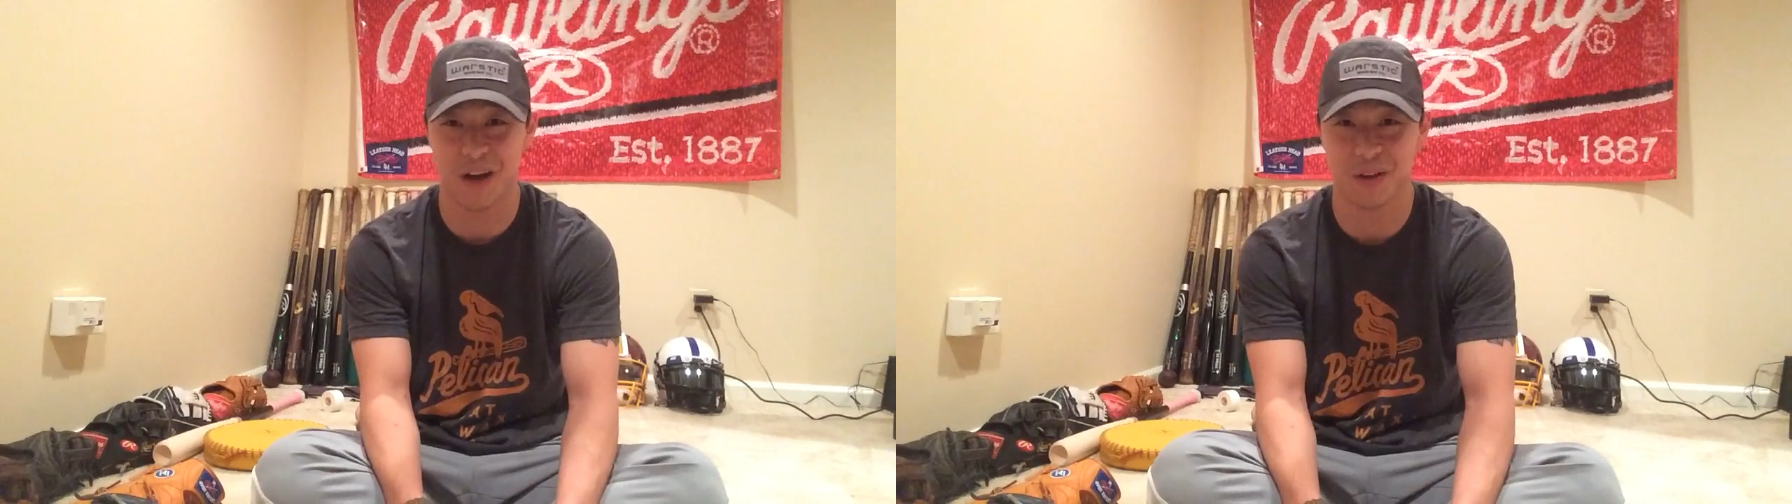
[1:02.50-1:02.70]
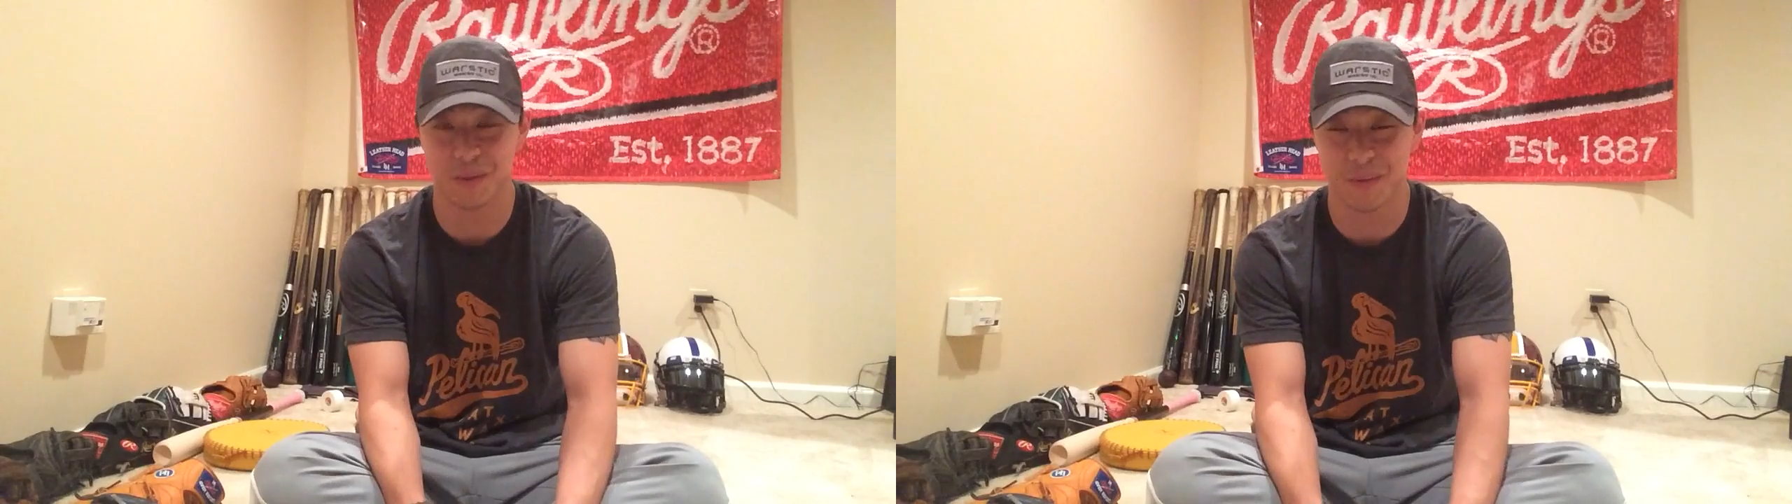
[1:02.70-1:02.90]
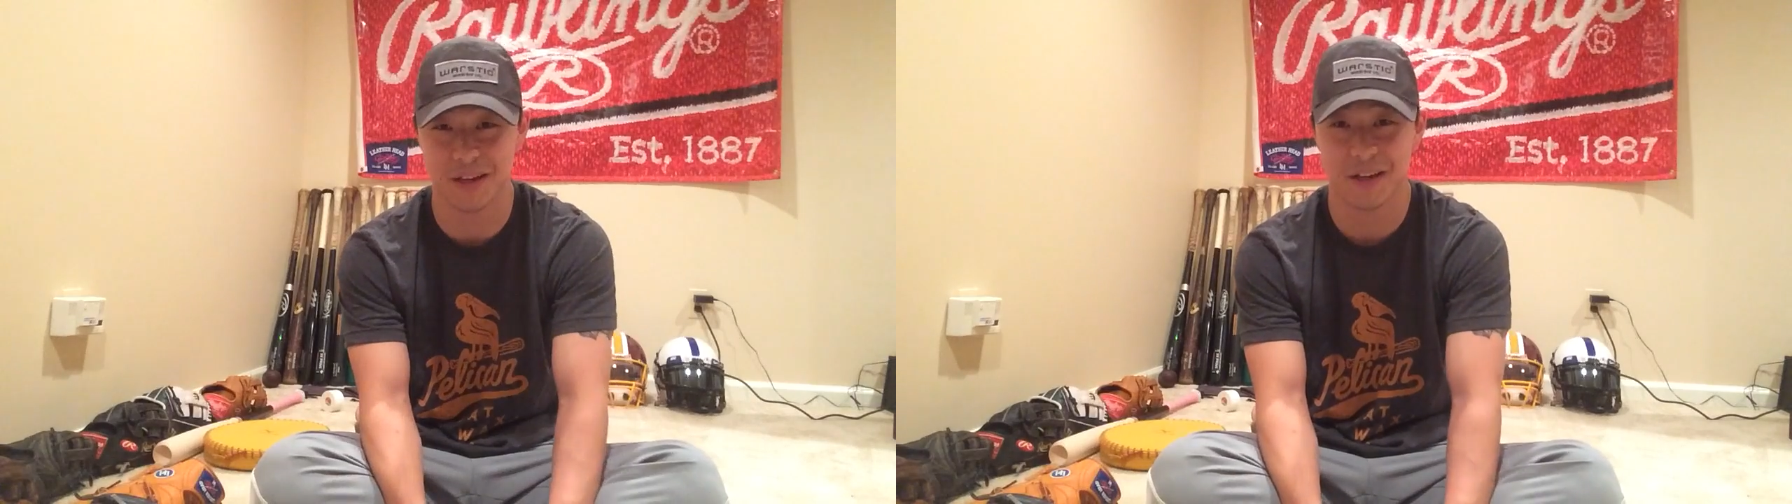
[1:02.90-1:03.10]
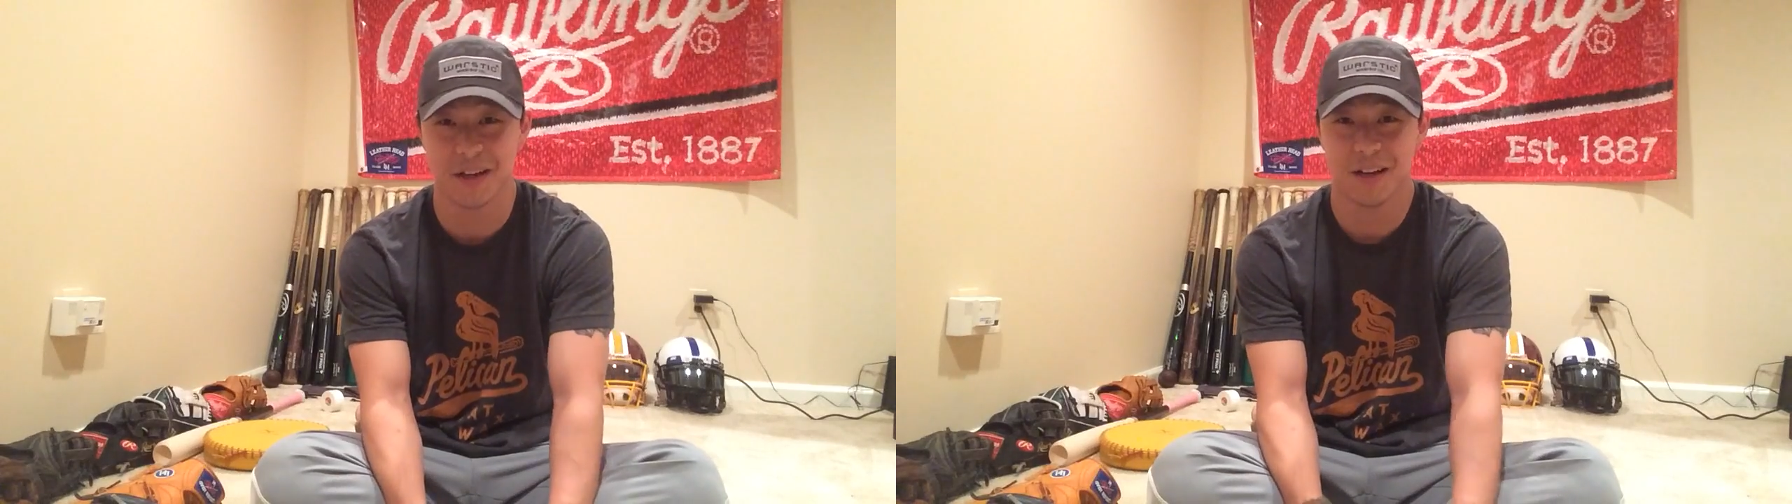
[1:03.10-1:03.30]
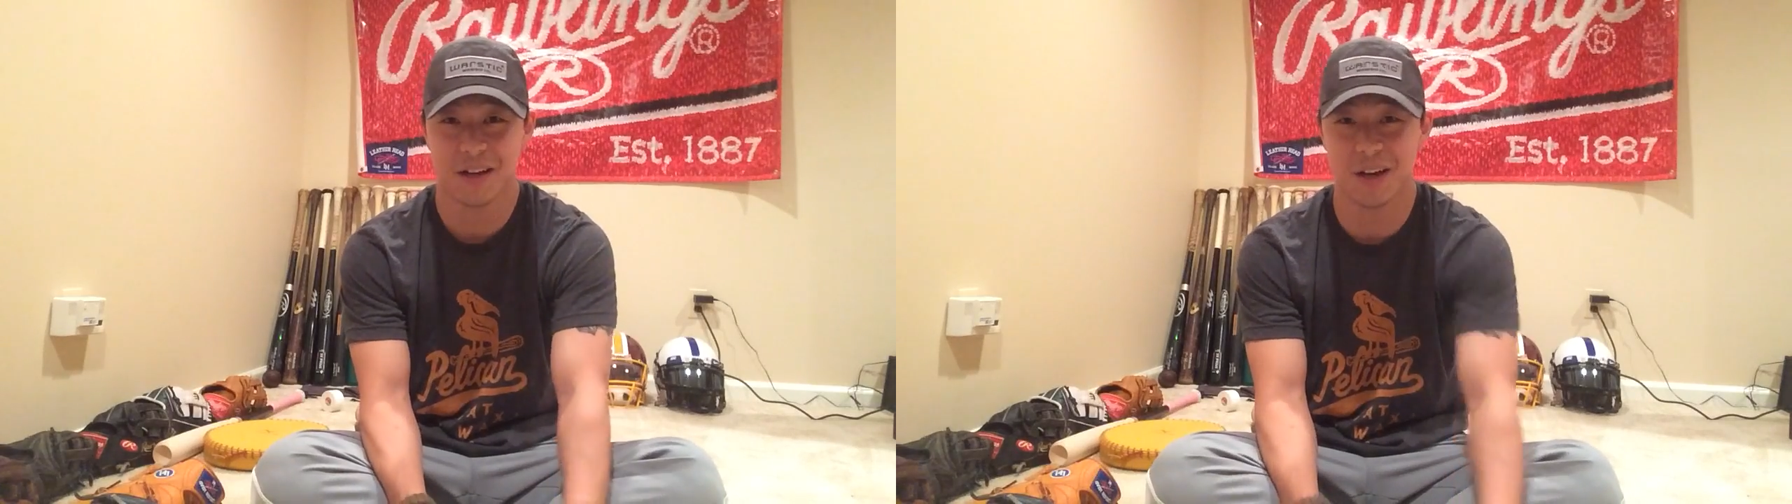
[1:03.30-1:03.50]
following me
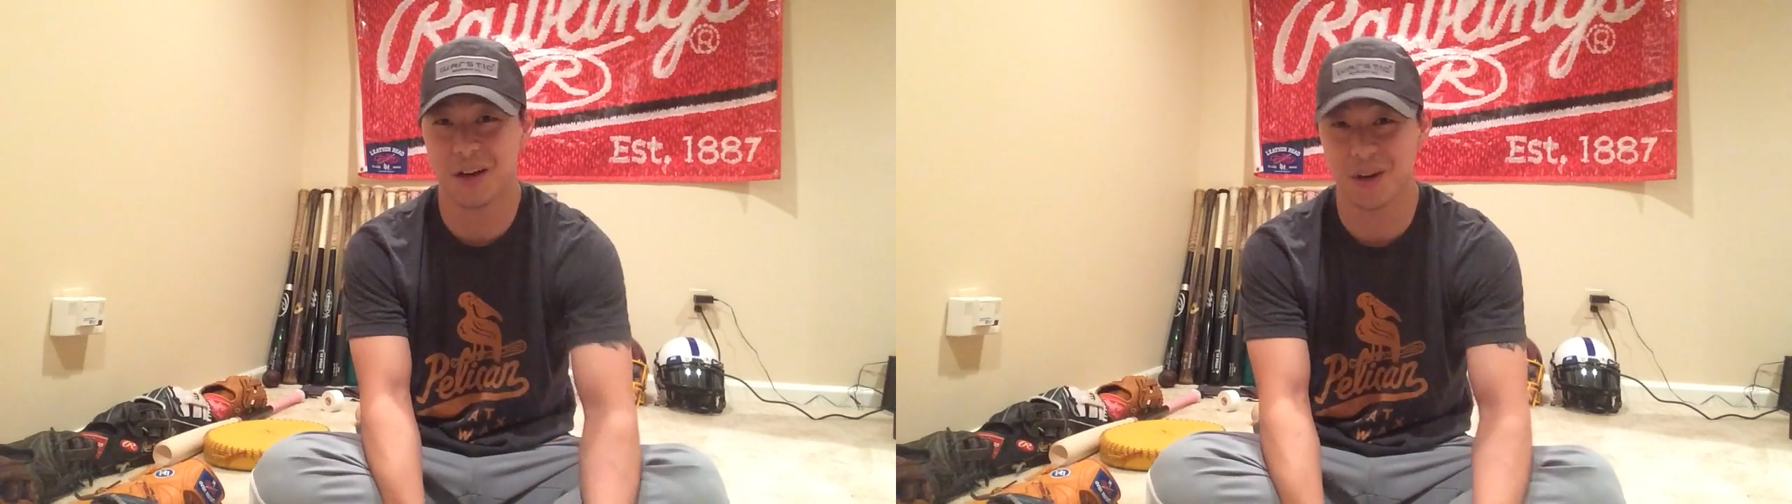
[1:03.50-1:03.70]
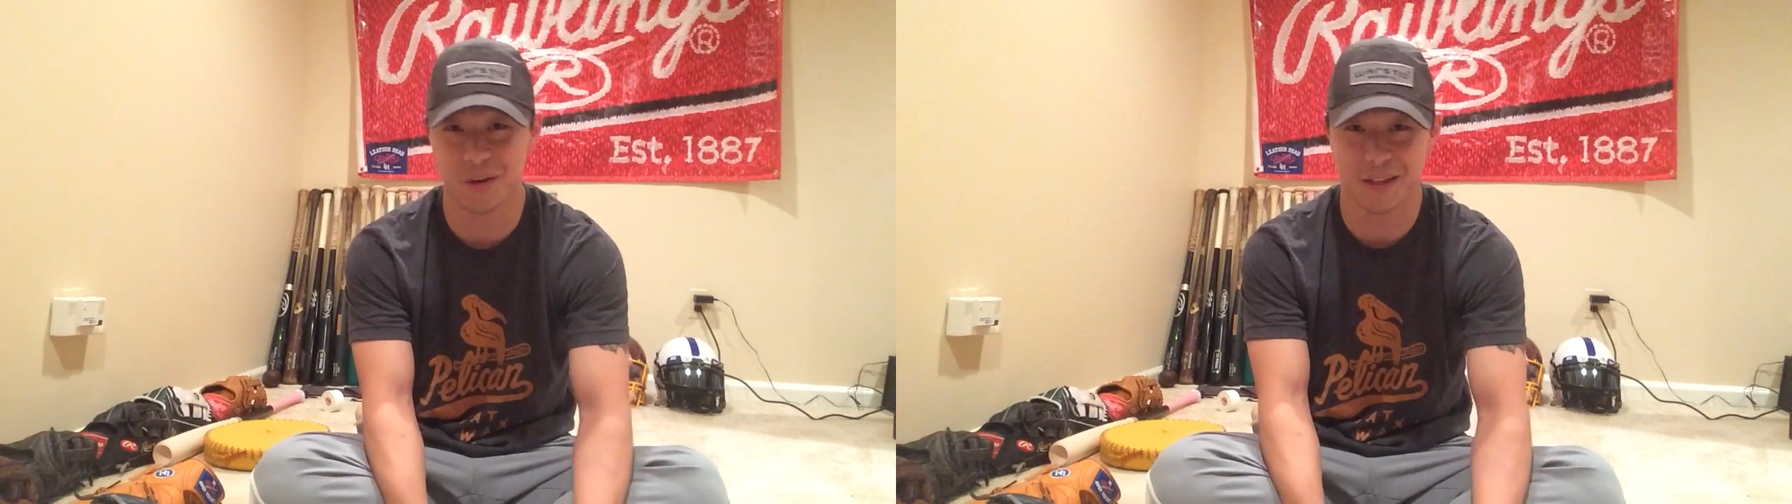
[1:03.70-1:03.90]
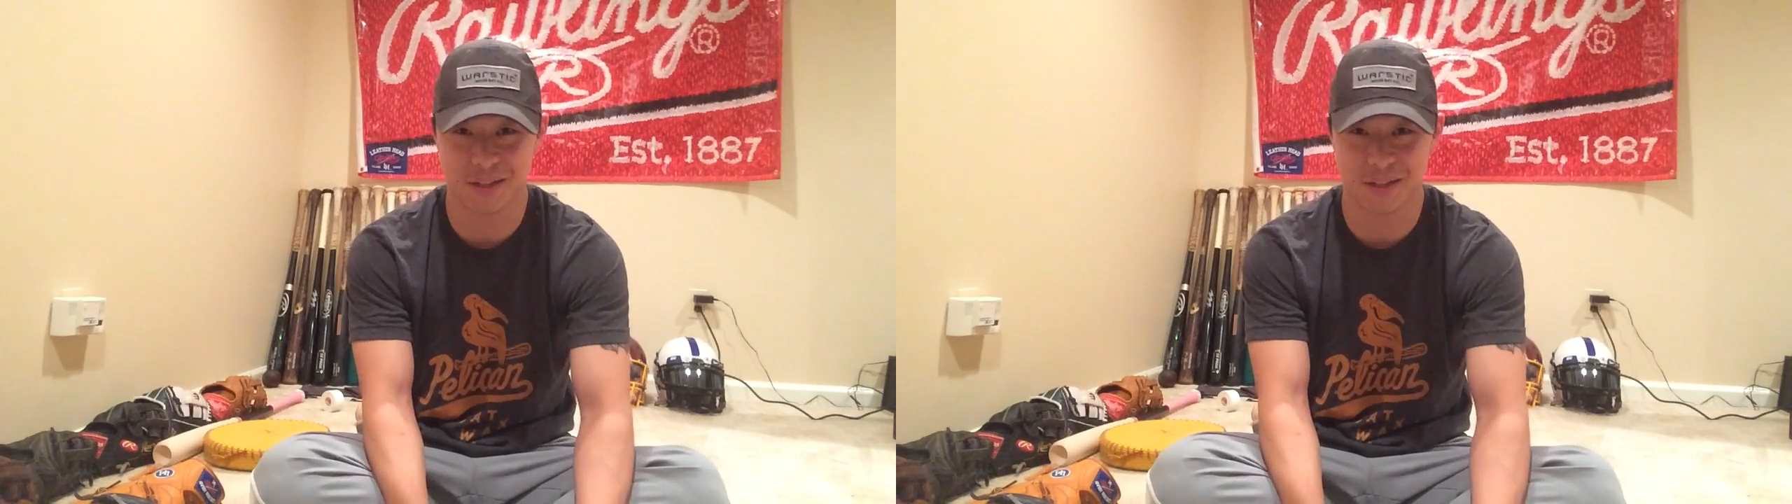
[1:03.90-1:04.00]
on